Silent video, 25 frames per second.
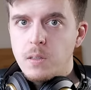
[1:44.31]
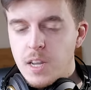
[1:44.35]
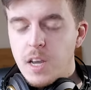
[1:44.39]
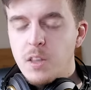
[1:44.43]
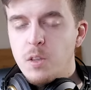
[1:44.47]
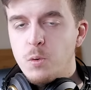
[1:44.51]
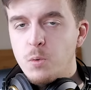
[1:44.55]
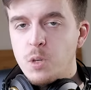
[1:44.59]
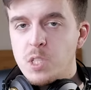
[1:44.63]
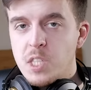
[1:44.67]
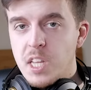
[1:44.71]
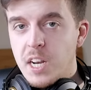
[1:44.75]
The
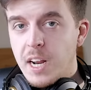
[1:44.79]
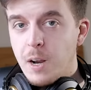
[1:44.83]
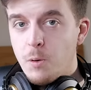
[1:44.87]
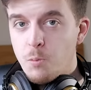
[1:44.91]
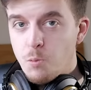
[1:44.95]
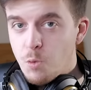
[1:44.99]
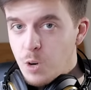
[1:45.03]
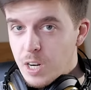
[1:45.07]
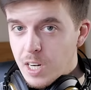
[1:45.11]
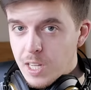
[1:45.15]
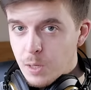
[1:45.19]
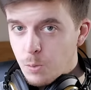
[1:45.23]
other was that I
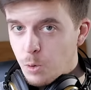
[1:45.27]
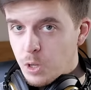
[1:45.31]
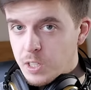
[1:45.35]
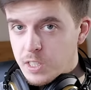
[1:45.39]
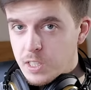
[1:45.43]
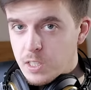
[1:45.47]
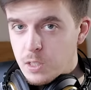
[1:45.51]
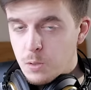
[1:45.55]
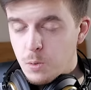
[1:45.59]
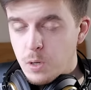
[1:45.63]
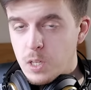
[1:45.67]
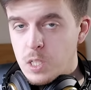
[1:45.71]
really
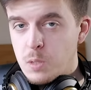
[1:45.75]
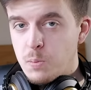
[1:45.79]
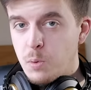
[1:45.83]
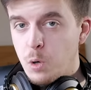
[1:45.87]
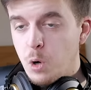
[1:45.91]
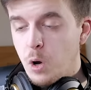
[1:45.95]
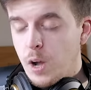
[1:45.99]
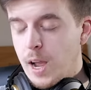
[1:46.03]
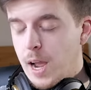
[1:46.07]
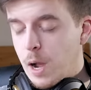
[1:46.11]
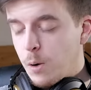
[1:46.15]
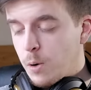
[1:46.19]
wanted to
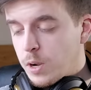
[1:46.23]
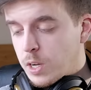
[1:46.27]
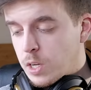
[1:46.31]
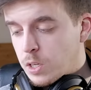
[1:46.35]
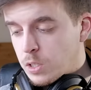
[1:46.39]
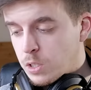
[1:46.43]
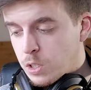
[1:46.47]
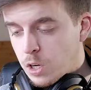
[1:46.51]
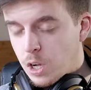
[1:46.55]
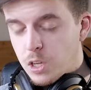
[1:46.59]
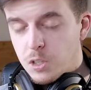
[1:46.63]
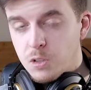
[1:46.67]
explore how I
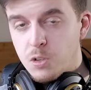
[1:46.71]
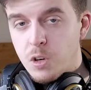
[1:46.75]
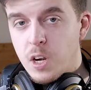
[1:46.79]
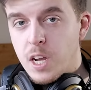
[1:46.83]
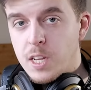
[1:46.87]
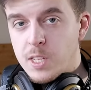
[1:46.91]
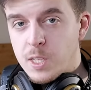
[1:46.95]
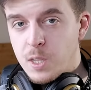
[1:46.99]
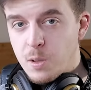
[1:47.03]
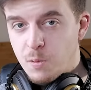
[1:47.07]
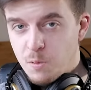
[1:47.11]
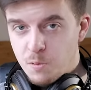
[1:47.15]
could
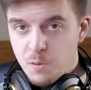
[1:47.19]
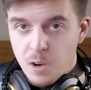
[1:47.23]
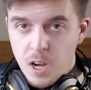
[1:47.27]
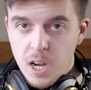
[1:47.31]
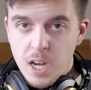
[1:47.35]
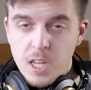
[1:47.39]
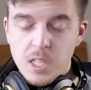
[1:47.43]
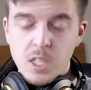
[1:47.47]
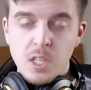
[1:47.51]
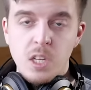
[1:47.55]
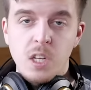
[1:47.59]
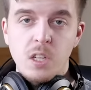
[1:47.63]
contrast the
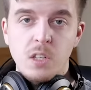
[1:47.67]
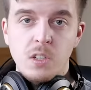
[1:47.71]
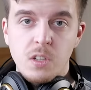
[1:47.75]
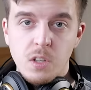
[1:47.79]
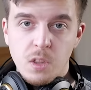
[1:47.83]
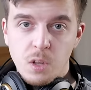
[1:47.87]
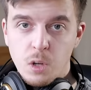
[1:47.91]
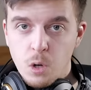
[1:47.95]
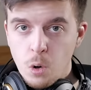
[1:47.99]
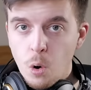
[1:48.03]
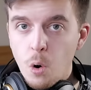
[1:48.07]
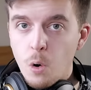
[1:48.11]
verse to
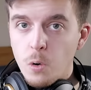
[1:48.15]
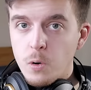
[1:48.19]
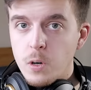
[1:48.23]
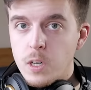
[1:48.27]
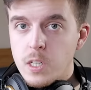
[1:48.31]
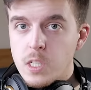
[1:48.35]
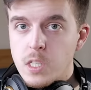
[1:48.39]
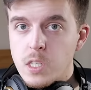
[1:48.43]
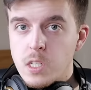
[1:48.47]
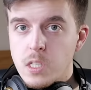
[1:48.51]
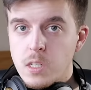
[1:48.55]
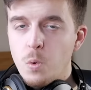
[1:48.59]
the
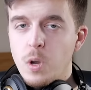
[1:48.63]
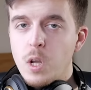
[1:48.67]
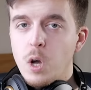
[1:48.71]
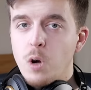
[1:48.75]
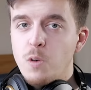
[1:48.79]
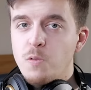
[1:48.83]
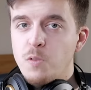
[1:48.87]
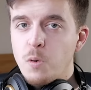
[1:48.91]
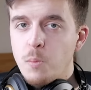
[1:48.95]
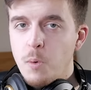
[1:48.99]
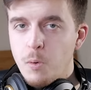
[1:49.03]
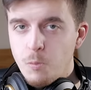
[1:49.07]
chorus. We
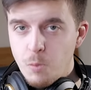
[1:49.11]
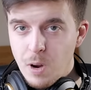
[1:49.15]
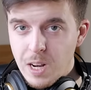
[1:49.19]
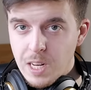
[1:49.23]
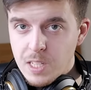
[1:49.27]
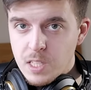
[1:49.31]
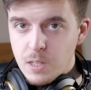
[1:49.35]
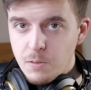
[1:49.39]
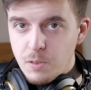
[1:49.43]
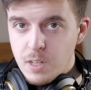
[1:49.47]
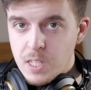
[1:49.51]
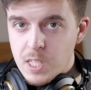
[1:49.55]
go from a
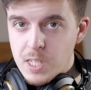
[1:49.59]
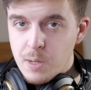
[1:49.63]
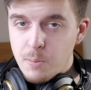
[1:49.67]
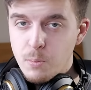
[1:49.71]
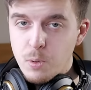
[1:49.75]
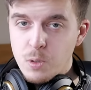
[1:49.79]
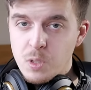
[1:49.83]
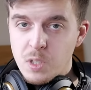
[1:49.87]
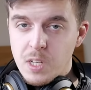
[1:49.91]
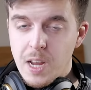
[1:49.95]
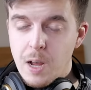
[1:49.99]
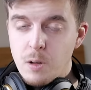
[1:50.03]
relatively
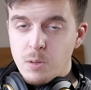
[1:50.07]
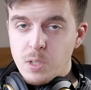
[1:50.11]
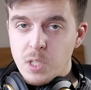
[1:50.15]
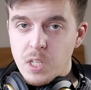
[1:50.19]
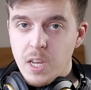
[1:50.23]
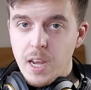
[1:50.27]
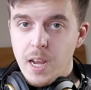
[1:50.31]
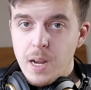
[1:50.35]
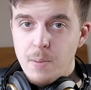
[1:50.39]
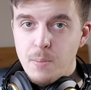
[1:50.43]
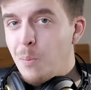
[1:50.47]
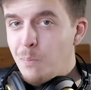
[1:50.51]
simple
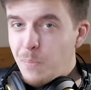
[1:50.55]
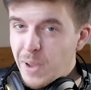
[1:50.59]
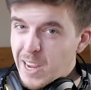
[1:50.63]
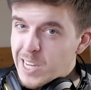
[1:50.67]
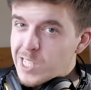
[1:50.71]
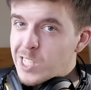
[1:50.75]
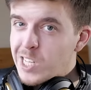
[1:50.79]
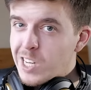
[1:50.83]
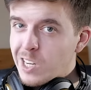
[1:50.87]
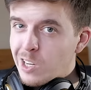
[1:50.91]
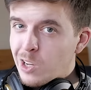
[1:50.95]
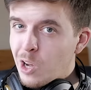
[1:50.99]
soundscape, a
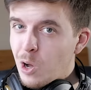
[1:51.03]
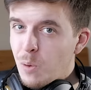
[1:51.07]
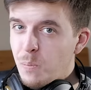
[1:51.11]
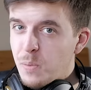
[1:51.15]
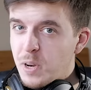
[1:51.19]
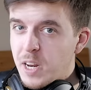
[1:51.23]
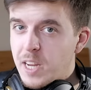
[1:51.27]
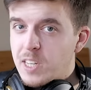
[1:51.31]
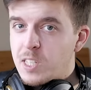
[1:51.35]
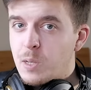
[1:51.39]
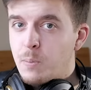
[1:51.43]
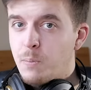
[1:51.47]
basic
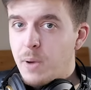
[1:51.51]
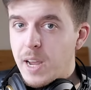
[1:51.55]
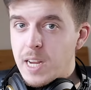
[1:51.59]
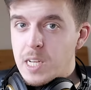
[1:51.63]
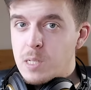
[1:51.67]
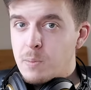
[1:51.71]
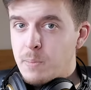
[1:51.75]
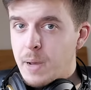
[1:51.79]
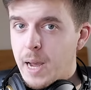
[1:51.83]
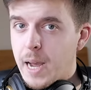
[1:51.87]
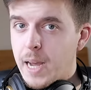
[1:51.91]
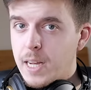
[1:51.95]
Combinator
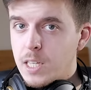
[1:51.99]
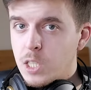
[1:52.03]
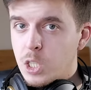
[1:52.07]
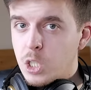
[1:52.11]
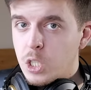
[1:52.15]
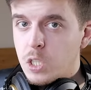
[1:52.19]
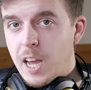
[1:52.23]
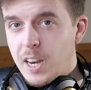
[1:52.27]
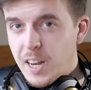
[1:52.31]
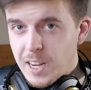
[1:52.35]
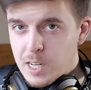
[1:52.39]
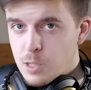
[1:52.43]
bass
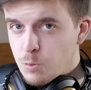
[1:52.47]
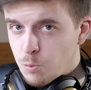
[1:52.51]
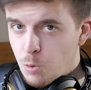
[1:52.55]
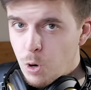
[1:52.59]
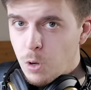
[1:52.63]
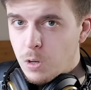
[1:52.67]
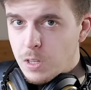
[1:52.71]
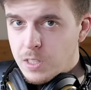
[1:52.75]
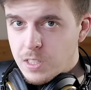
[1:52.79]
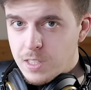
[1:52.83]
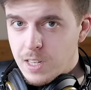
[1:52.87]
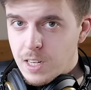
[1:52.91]
patch, a nice
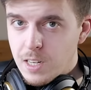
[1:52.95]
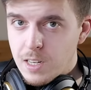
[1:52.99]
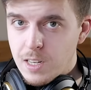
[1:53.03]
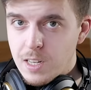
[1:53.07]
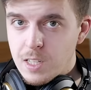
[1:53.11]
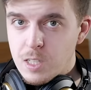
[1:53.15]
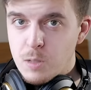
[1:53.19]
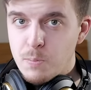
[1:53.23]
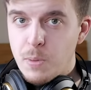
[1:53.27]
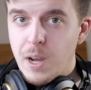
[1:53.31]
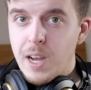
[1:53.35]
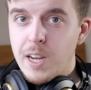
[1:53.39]
Roland
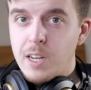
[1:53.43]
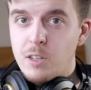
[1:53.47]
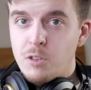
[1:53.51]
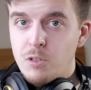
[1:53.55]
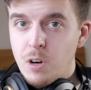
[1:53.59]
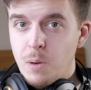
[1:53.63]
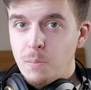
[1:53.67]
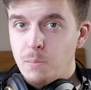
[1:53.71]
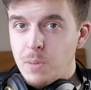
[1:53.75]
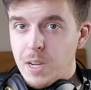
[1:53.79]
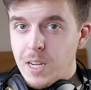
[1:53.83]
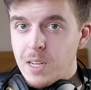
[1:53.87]
TD-inspired
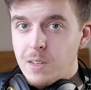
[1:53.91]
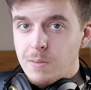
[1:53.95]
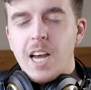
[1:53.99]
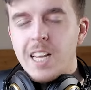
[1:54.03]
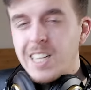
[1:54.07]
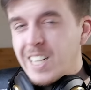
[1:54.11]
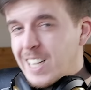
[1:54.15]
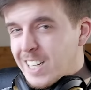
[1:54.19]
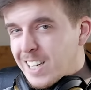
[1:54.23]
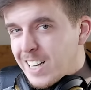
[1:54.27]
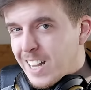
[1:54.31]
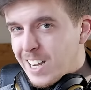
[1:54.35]
drum beat, a
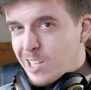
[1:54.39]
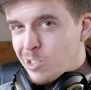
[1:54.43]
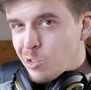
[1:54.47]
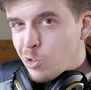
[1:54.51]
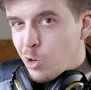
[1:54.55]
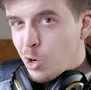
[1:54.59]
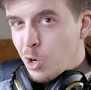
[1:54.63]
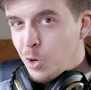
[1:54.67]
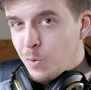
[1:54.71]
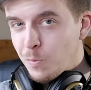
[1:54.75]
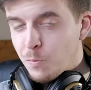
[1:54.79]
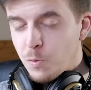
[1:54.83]
little
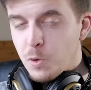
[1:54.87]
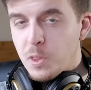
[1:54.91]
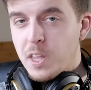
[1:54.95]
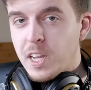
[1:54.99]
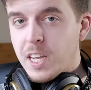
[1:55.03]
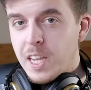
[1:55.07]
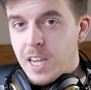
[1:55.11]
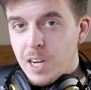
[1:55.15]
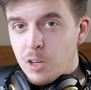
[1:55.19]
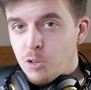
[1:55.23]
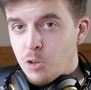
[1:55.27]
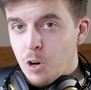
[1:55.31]
extra oomph with
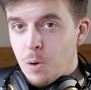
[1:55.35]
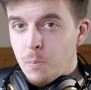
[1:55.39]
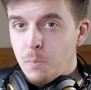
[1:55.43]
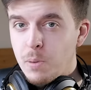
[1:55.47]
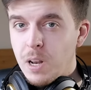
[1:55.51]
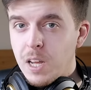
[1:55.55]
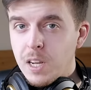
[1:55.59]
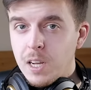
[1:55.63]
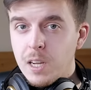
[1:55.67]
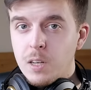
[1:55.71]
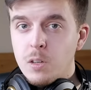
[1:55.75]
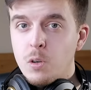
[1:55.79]
a kick drum
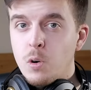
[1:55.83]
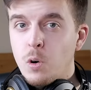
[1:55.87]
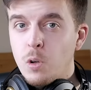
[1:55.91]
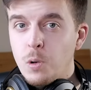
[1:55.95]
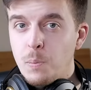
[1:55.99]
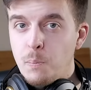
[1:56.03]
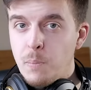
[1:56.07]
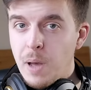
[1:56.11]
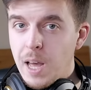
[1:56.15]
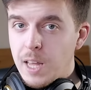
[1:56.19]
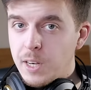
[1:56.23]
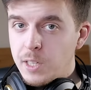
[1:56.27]
plugin
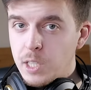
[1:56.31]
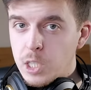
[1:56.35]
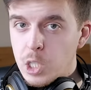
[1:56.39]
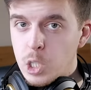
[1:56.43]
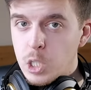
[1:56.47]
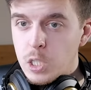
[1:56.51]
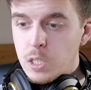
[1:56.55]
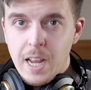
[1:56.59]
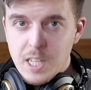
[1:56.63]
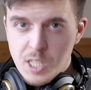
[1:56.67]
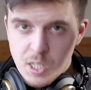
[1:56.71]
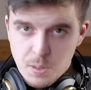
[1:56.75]
called
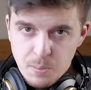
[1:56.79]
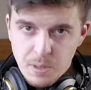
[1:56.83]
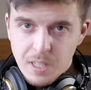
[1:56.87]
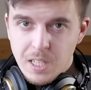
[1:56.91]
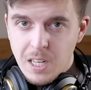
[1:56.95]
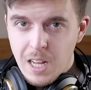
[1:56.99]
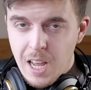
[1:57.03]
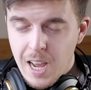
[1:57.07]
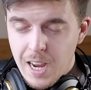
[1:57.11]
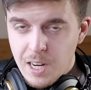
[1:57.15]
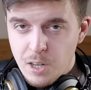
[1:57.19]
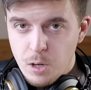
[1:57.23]
Punch, and some
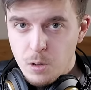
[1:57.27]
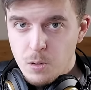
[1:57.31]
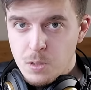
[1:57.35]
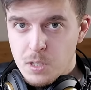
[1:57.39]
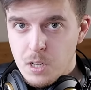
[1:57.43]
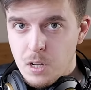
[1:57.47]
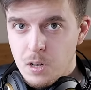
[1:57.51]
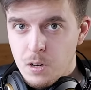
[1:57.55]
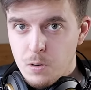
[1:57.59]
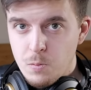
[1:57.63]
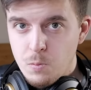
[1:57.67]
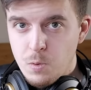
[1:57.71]
little high
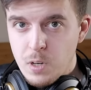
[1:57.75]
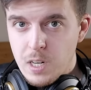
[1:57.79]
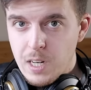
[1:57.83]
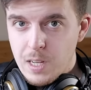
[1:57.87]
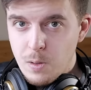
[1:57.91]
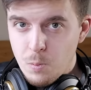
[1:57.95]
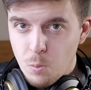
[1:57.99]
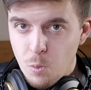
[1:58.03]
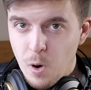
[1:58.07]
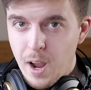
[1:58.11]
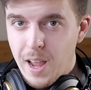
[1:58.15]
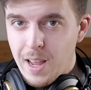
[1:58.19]
notes on a
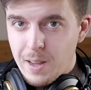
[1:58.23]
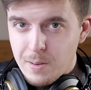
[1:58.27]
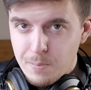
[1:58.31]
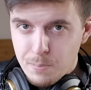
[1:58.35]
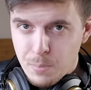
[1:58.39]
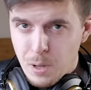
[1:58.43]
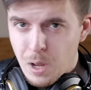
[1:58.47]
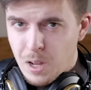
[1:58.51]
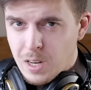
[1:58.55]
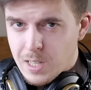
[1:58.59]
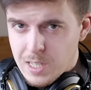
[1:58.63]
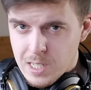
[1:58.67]
really
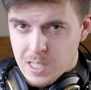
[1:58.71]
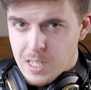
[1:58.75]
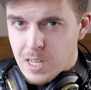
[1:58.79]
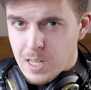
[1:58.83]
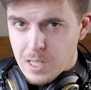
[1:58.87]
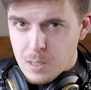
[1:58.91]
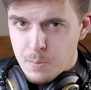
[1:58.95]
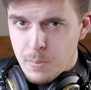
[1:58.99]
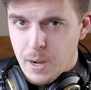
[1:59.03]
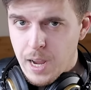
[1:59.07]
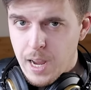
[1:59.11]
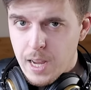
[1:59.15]
wet Poly
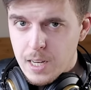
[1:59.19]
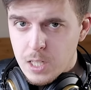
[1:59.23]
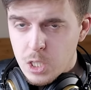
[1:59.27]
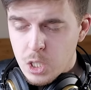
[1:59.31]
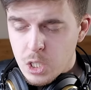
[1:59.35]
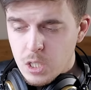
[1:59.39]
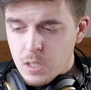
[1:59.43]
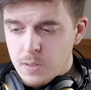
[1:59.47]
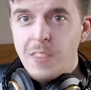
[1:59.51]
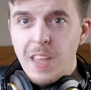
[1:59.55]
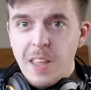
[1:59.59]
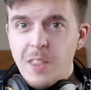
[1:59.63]
6
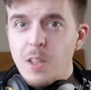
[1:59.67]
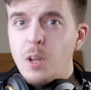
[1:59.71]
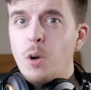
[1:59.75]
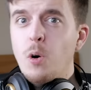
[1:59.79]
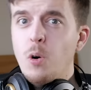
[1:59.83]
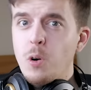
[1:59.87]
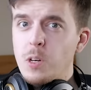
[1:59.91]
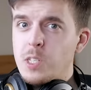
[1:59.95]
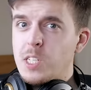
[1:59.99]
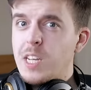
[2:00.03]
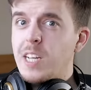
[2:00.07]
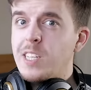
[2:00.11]
patch. Then the
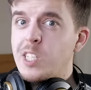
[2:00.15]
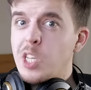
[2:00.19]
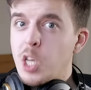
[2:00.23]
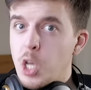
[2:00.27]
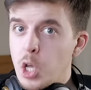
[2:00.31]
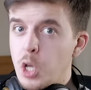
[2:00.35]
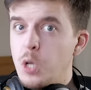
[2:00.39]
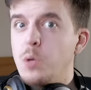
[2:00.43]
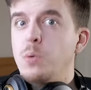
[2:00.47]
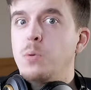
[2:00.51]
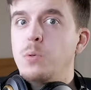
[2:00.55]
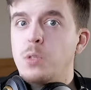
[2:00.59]
chorus gets
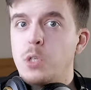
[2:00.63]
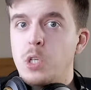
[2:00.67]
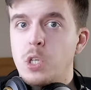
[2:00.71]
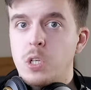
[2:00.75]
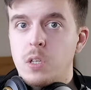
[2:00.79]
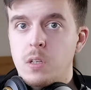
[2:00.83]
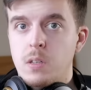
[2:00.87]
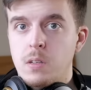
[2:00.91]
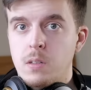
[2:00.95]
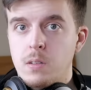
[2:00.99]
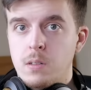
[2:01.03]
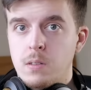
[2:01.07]
huge.